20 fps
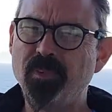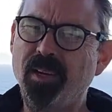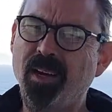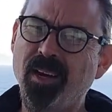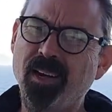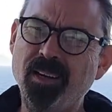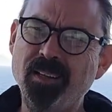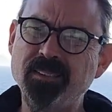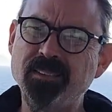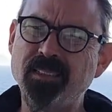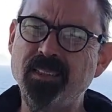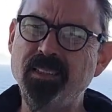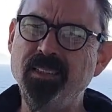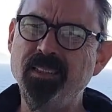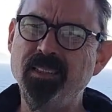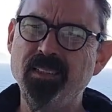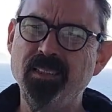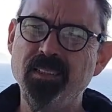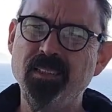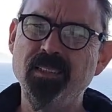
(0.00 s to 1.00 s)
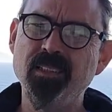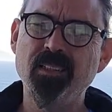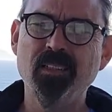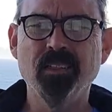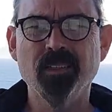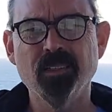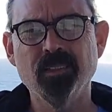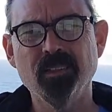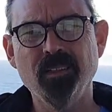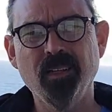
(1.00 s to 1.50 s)
Honestly,
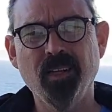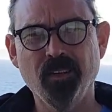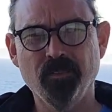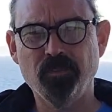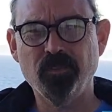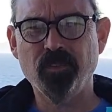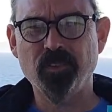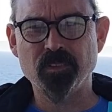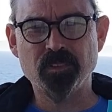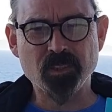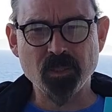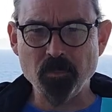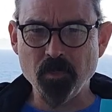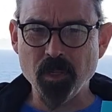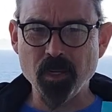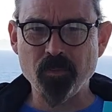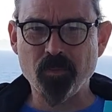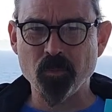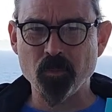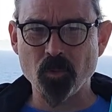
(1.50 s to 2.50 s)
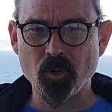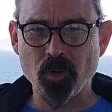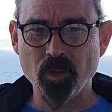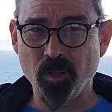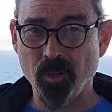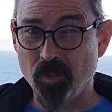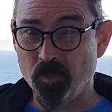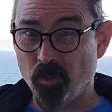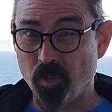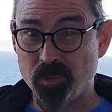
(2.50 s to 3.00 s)
if there's somebody from
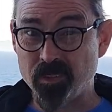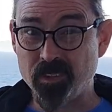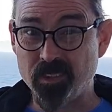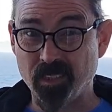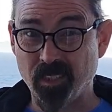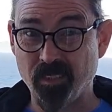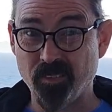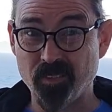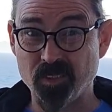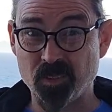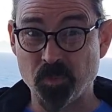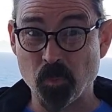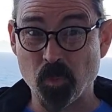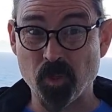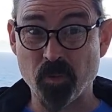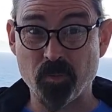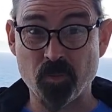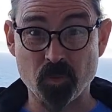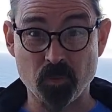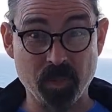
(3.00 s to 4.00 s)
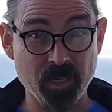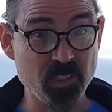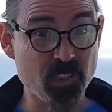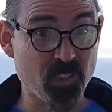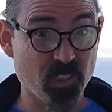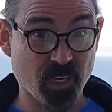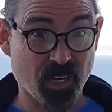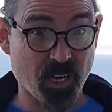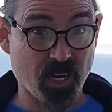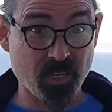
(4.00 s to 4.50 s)
Royal that wants to give us more
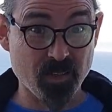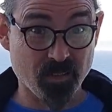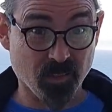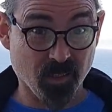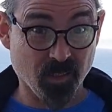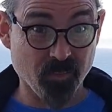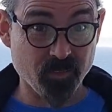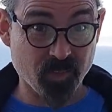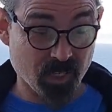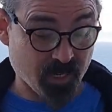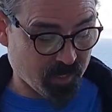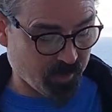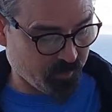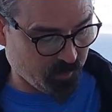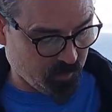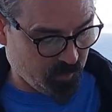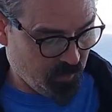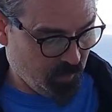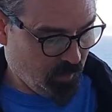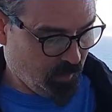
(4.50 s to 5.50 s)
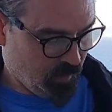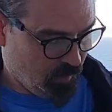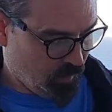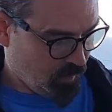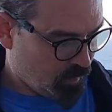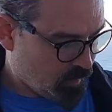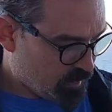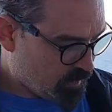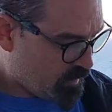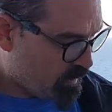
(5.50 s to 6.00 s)
information, I'd love to have it,
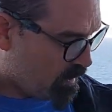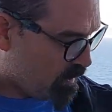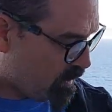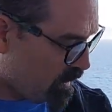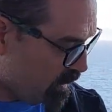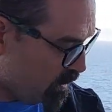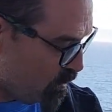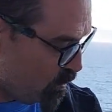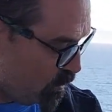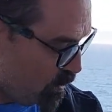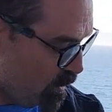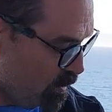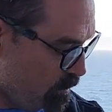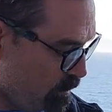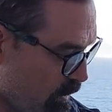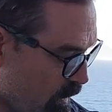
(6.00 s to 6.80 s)
because it says room